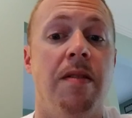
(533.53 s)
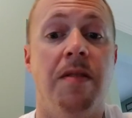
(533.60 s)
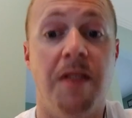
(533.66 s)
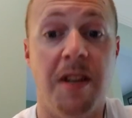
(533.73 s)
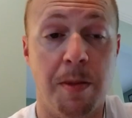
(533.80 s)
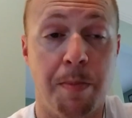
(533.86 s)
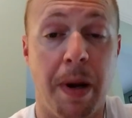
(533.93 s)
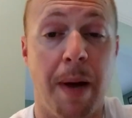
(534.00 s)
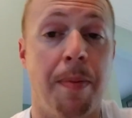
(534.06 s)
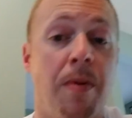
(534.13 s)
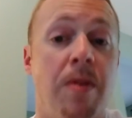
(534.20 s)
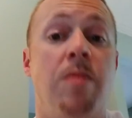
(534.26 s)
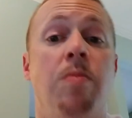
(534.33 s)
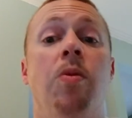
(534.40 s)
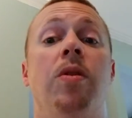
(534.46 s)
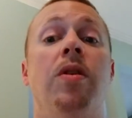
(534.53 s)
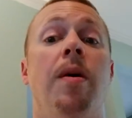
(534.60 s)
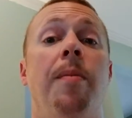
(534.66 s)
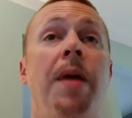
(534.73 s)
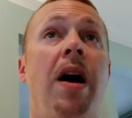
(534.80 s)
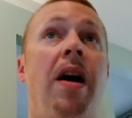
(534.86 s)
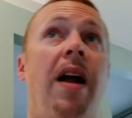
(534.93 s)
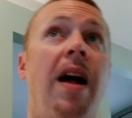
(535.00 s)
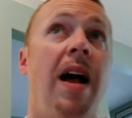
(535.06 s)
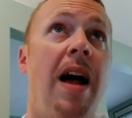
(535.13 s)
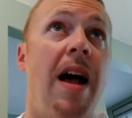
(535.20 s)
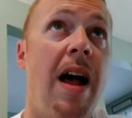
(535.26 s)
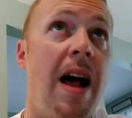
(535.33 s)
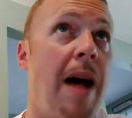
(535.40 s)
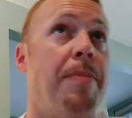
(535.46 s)
these peppers will come out
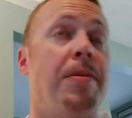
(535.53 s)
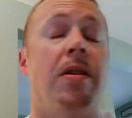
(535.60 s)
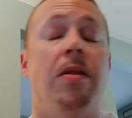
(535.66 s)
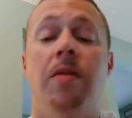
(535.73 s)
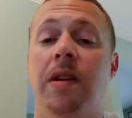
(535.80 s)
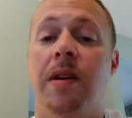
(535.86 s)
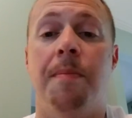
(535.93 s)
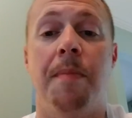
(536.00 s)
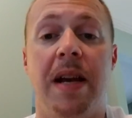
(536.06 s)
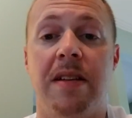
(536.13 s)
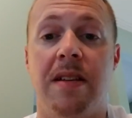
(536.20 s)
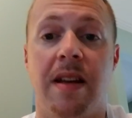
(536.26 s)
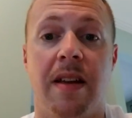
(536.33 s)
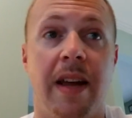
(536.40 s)
absolutely amazing.